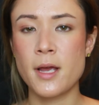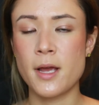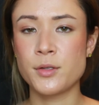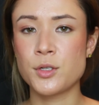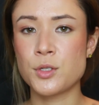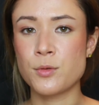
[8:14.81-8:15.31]

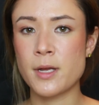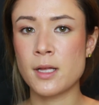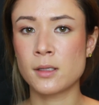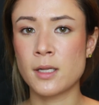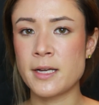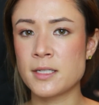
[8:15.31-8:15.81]
and just
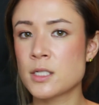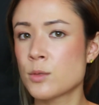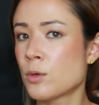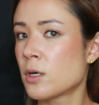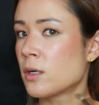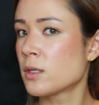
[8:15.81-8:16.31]
doing light
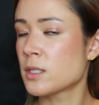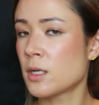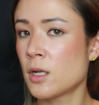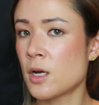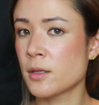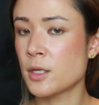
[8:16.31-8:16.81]
swirls
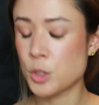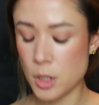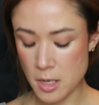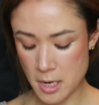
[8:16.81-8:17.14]
along the jaw.